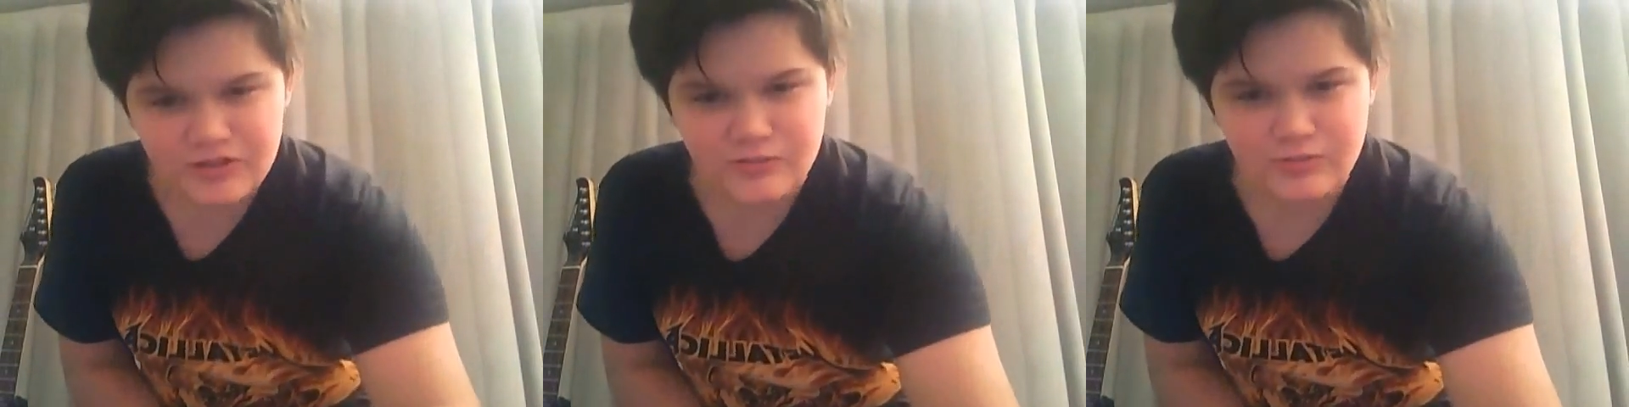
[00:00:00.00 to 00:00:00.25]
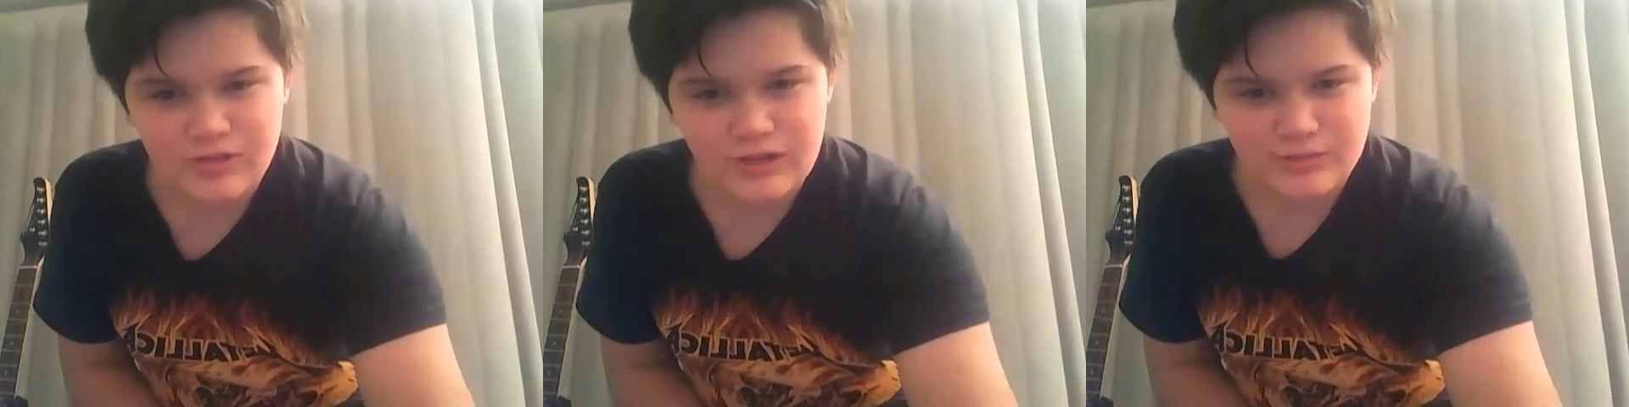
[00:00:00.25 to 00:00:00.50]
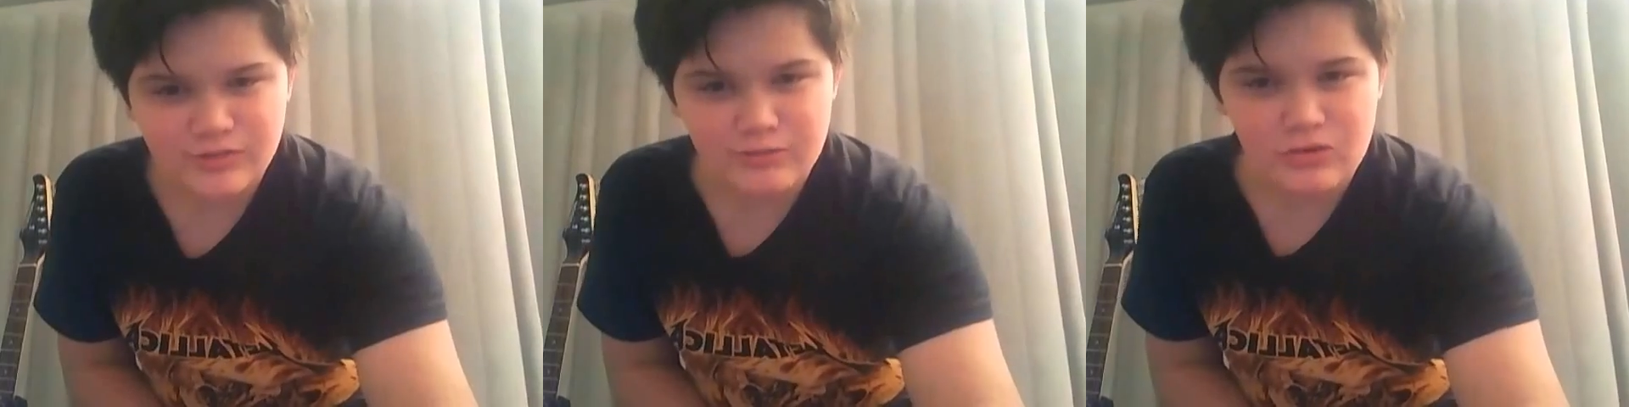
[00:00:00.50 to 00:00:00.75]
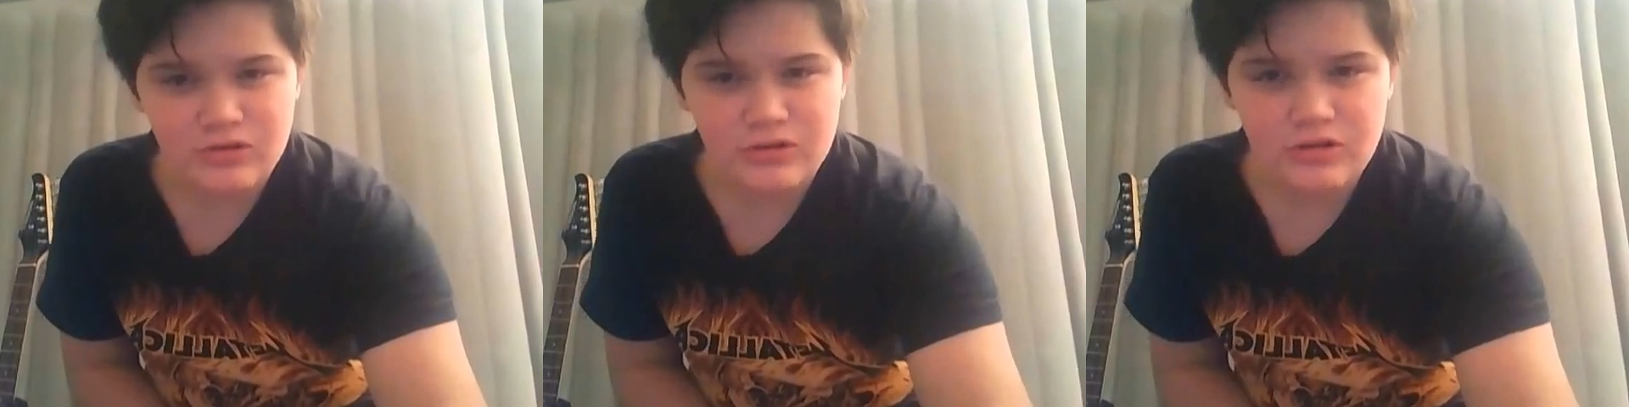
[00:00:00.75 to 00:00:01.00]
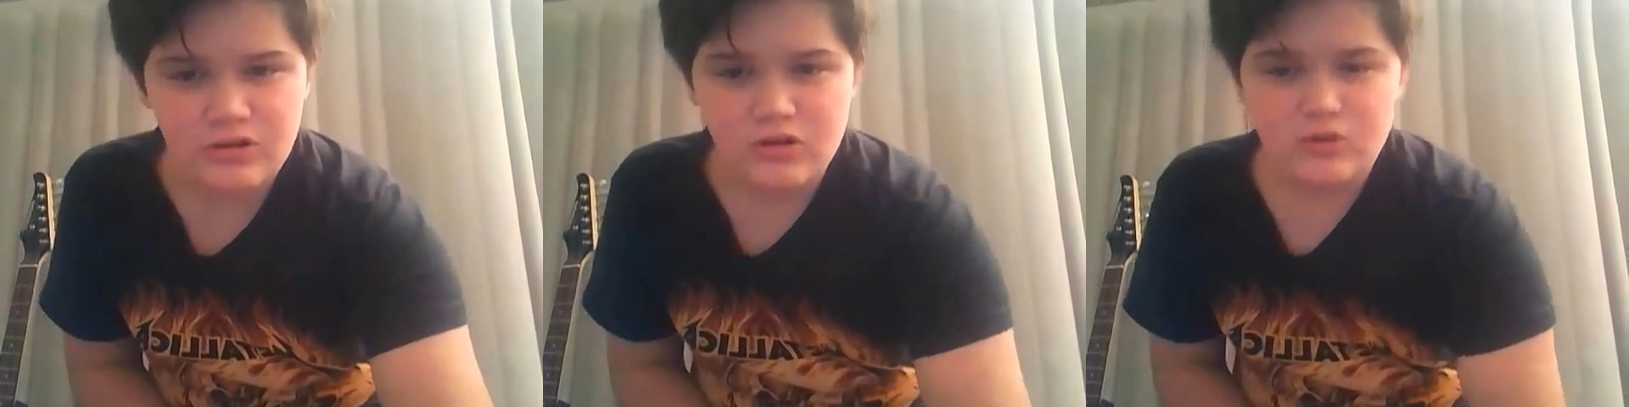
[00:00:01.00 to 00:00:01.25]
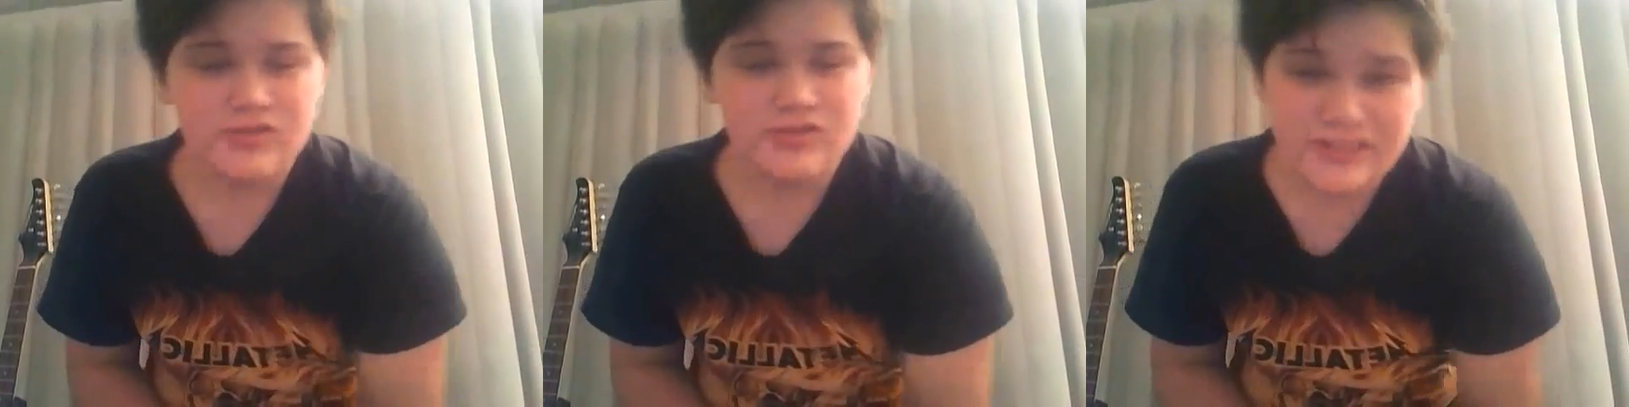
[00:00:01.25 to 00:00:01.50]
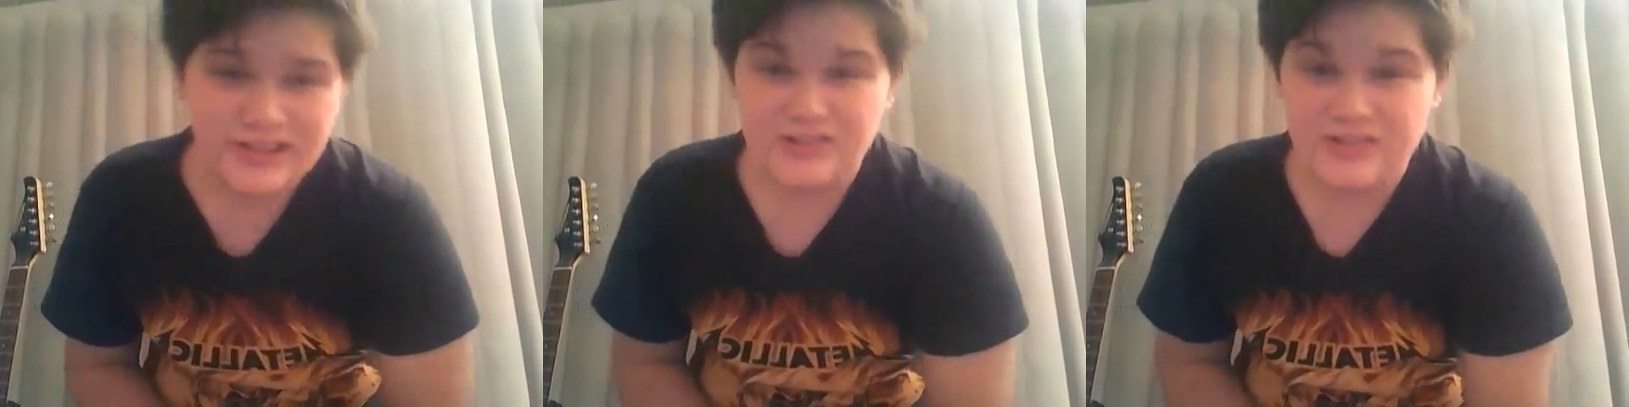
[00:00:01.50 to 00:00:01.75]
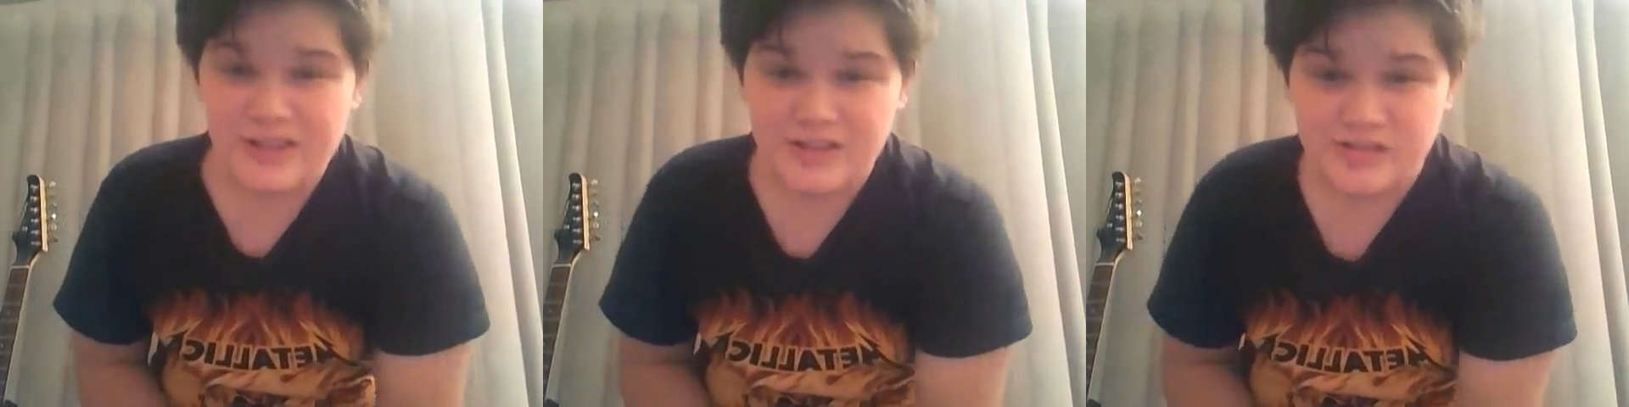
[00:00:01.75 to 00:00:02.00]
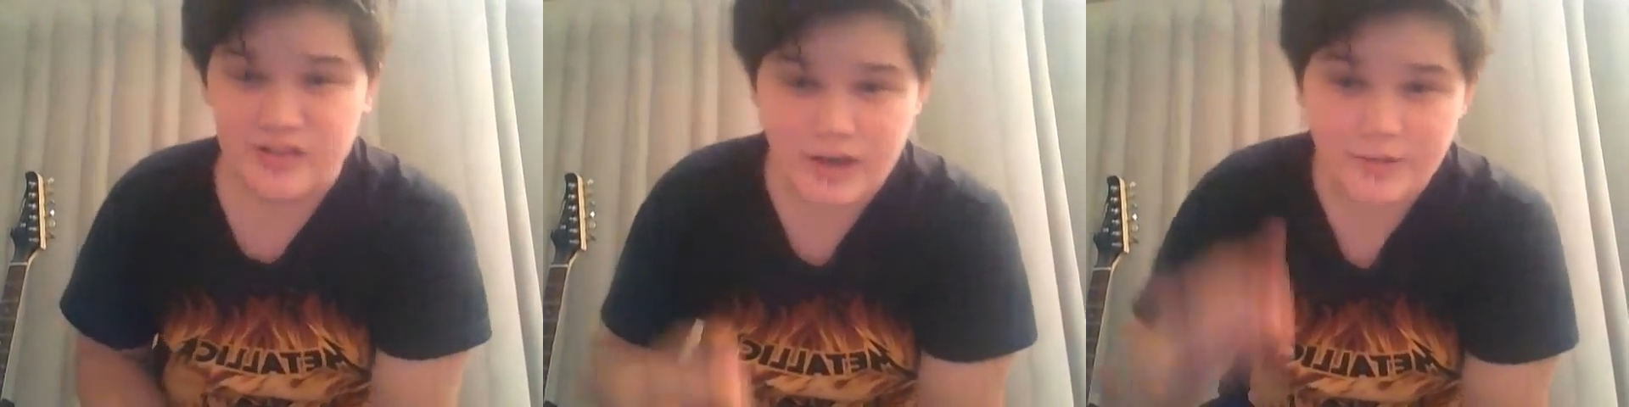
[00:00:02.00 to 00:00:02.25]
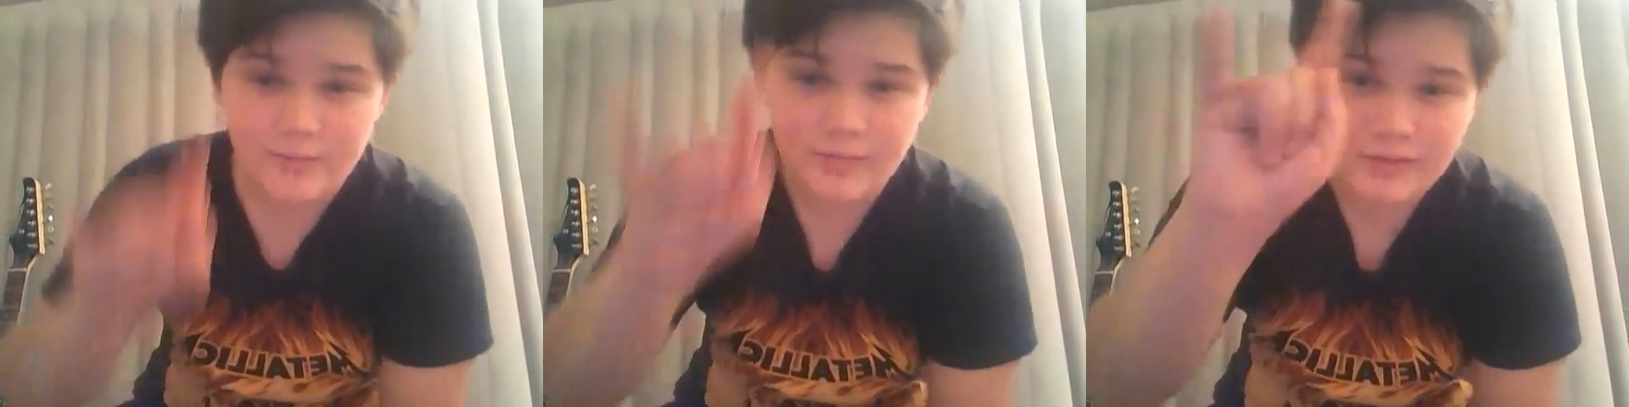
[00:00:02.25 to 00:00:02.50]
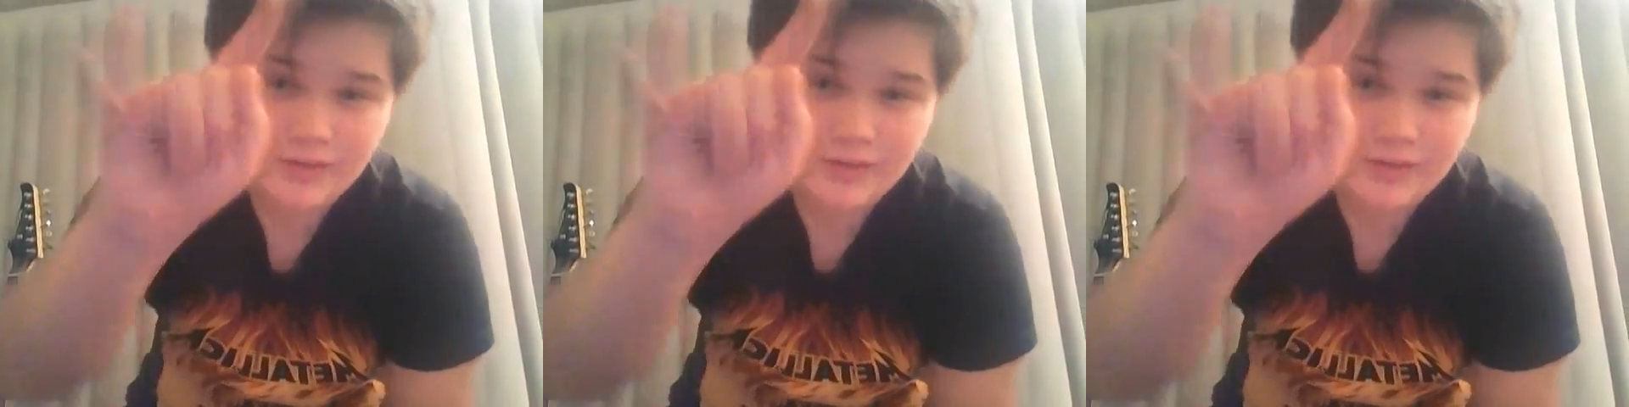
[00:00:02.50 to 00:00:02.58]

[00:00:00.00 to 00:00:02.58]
subscribe, and support. see you guys next time.